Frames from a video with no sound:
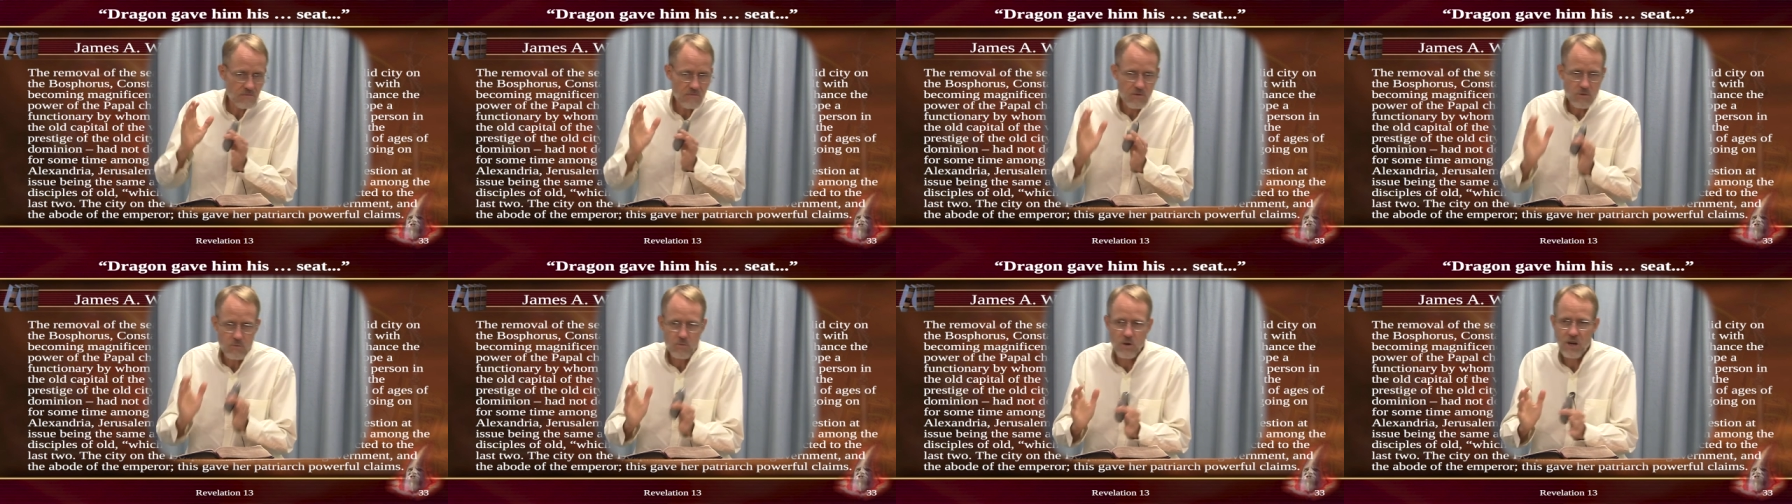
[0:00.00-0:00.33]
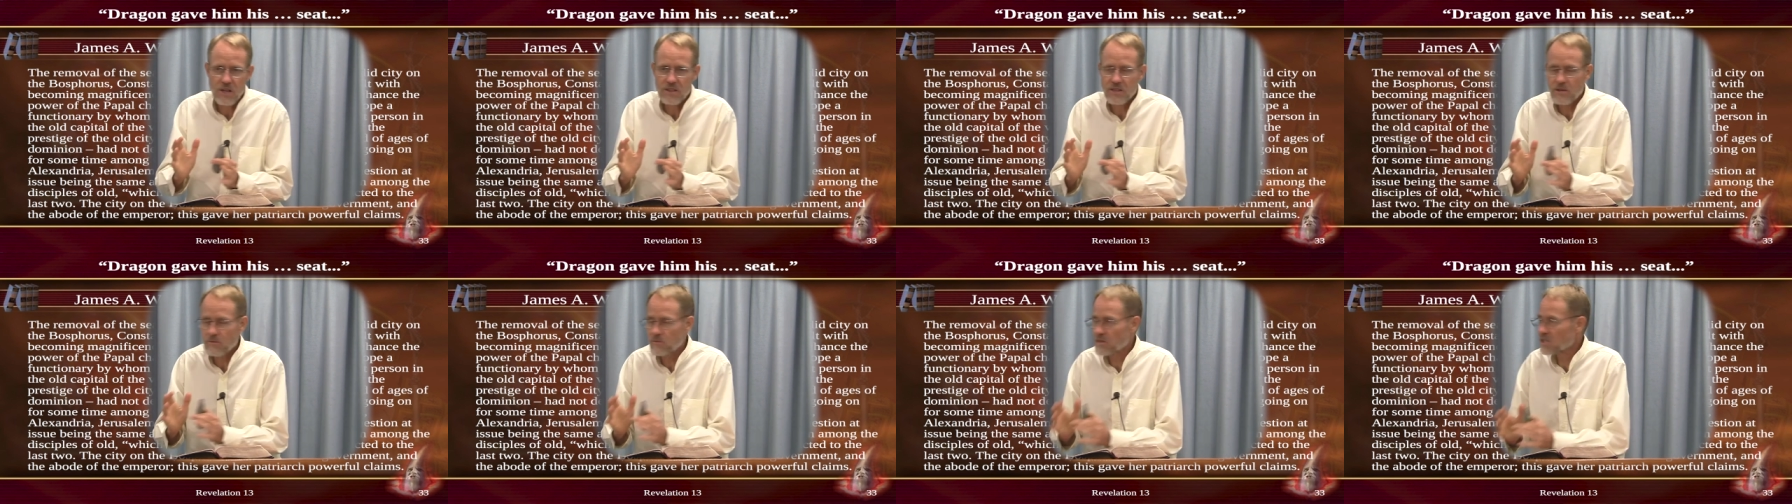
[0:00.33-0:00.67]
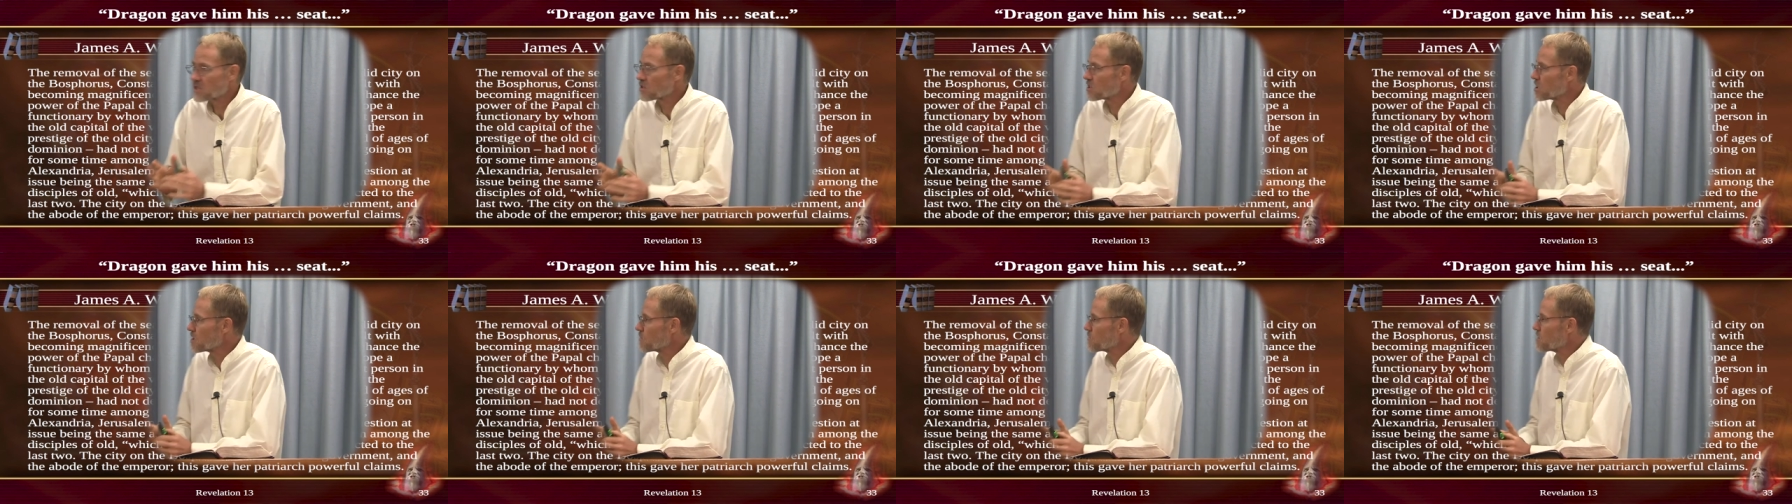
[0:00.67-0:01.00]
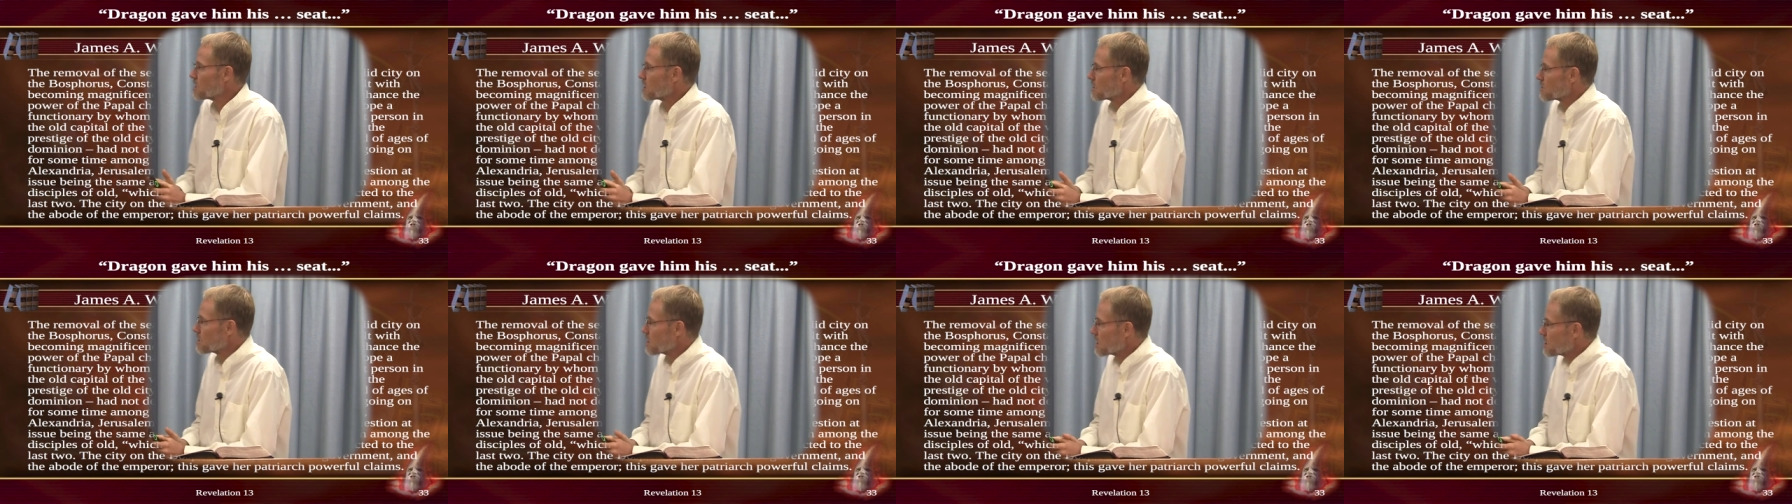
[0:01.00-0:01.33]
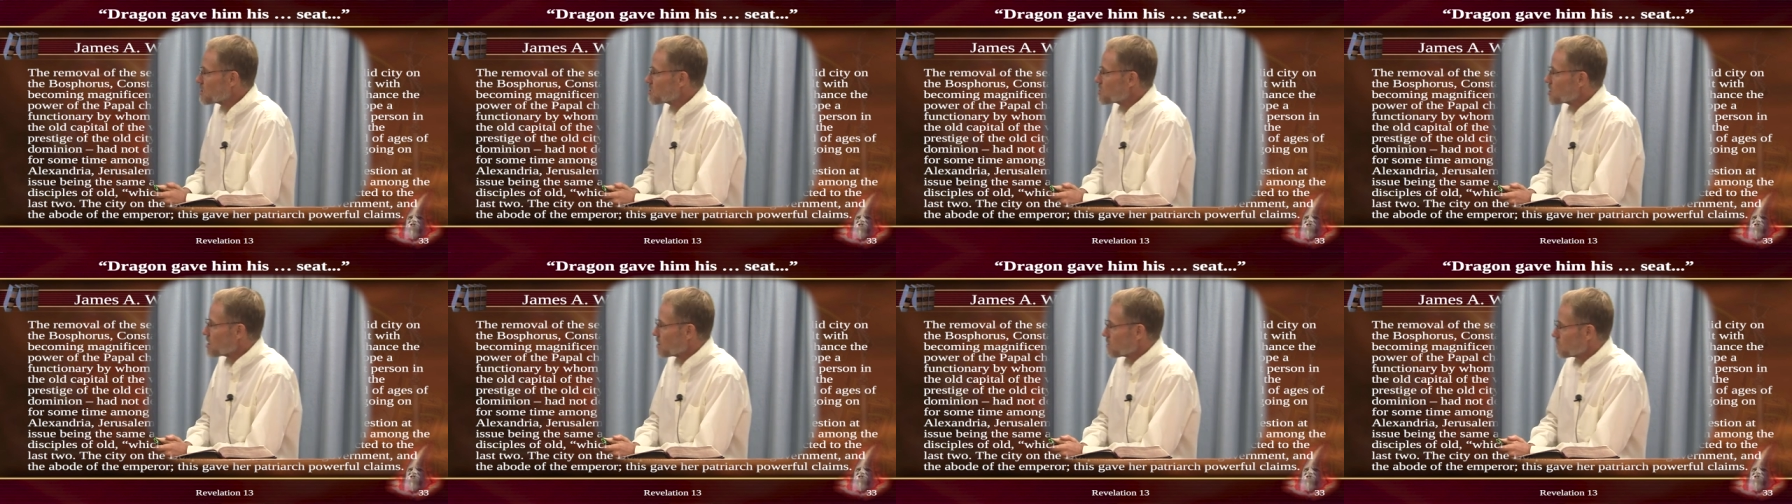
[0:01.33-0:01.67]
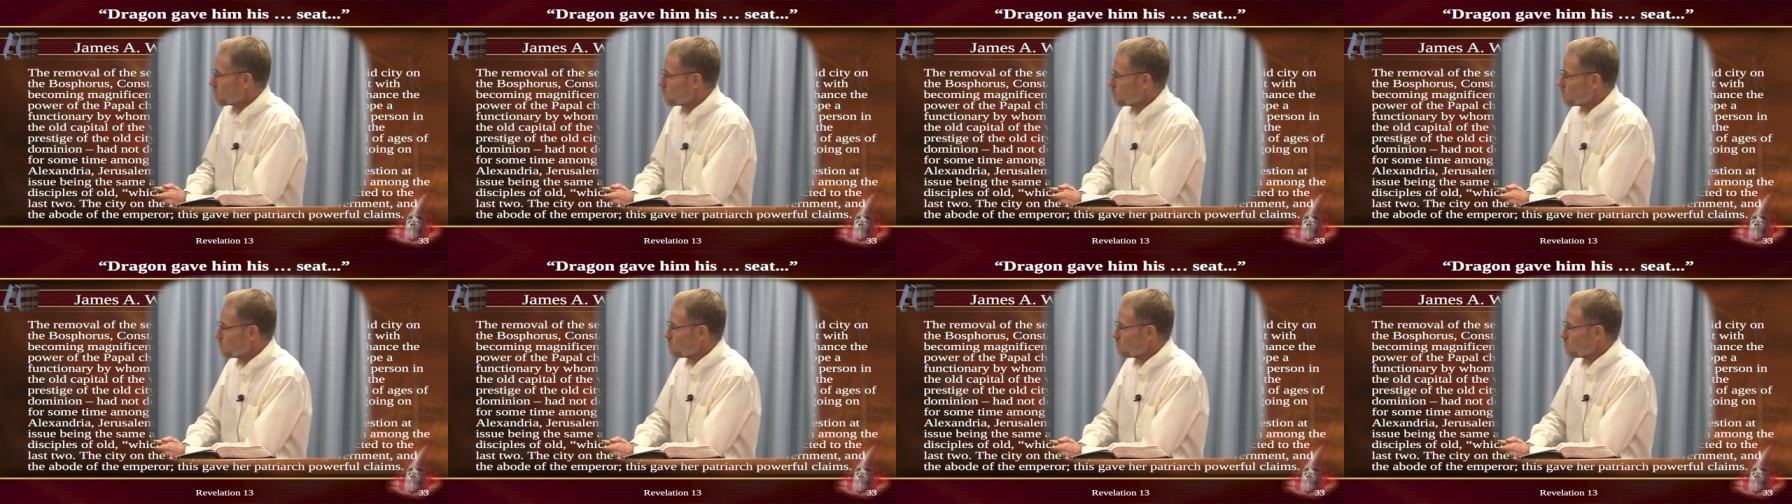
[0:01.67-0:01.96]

the one that received the attention.